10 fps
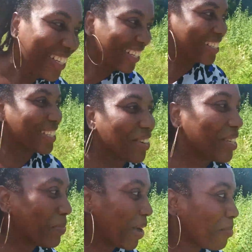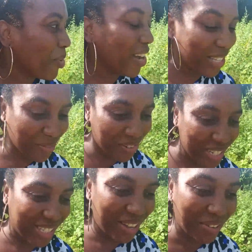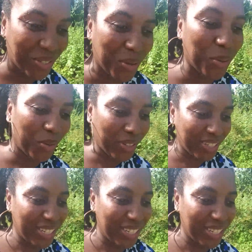so it's my boy's first day of school